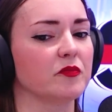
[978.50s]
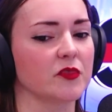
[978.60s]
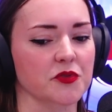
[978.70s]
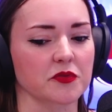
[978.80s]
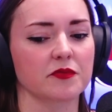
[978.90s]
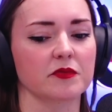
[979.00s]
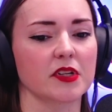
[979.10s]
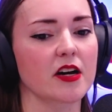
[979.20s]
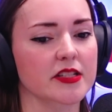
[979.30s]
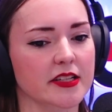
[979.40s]
sort of
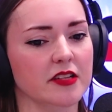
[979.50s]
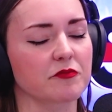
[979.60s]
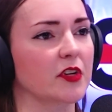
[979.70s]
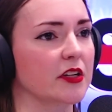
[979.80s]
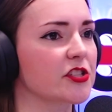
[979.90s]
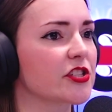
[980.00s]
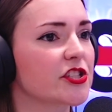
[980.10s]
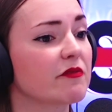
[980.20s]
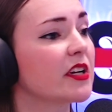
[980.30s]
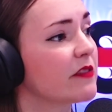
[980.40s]
asking, like just
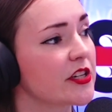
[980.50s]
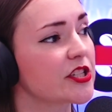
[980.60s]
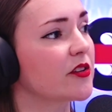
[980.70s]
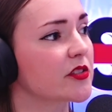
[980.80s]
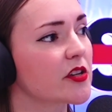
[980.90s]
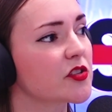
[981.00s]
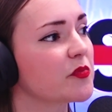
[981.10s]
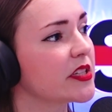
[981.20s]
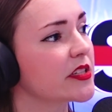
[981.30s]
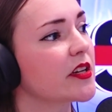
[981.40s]
generally reaching out on social
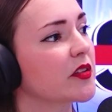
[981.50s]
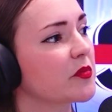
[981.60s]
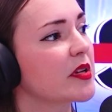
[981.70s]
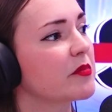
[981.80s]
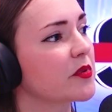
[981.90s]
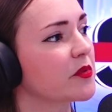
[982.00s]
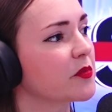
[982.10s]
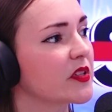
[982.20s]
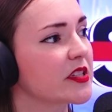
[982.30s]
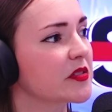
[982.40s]
media to other people
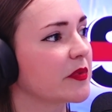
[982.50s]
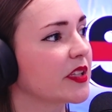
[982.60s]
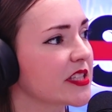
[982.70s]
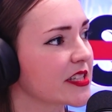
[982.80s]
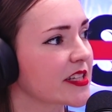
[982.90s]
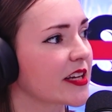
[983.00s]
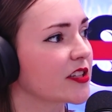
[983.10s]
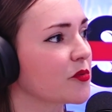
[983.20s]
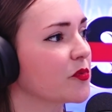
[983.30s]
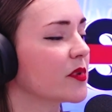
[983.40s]
with a disability
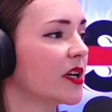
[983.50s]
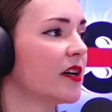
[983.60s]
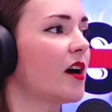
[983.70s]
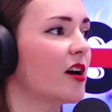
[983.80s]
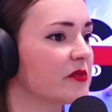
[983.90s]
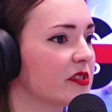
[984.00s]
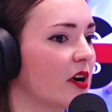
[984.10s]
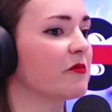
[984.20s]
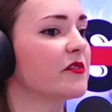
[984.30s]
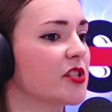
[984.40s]
saying,
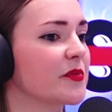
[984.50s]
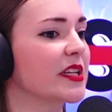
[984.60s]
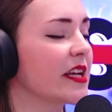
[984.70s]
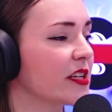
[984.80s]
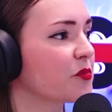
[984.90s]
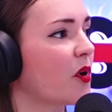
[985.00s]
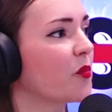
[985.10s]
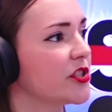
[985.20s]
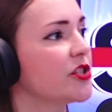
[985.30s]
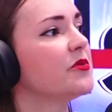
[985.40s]
I'm doing this, what
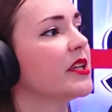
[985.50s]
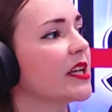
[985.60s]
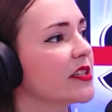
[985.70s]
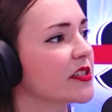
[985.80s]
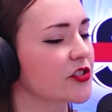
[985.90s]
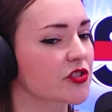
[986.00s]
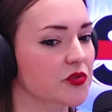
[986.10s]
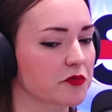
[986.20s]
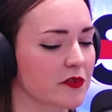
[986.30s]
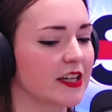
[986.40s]
would you need? And just
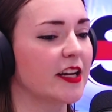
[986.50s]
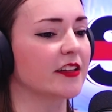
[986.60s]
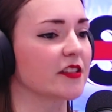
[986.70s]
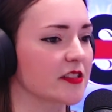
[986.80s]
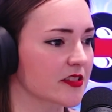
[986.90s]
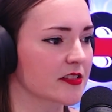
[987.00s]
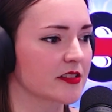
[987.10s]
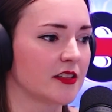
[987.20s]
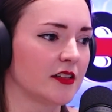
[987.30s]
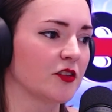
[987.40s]
sort of relentless,
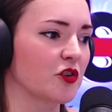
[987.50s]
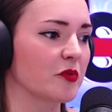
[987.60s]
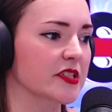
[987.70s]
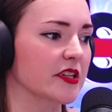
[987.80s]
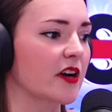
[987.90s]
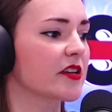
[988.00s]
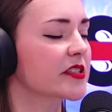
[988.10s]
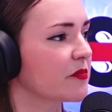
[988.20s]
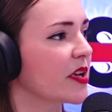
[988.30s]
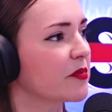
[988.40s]
almost like
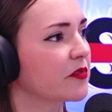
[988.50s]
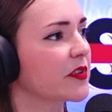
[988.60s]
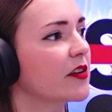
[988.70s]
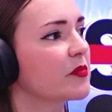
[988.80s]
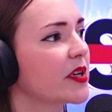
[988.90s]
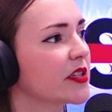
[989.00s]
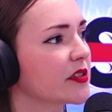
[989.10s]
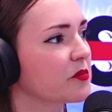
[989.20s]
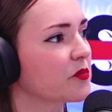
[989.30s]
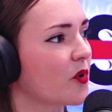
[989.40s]
asking people for their opinion
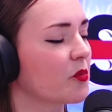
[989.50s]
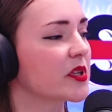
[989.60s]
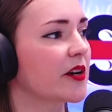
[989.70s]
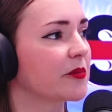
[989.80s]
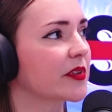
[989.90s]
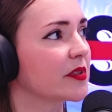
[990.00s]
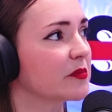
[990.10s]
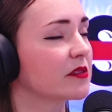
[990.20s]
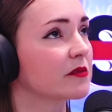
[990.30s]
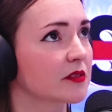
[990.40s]
and what would help them
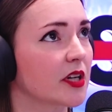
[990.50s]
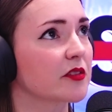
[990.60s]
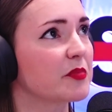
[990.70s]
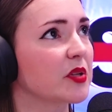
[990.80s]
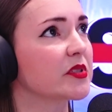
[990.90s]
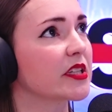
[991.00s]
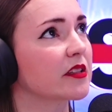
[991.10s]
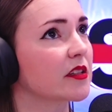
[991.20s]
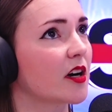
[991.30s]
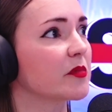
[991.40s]
and kind of building
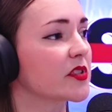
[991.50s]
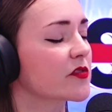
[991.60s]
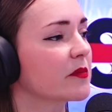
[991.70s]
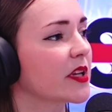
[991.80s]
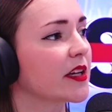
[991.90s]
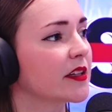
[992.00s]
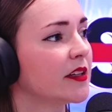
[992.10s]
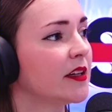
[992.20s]
the garments from there.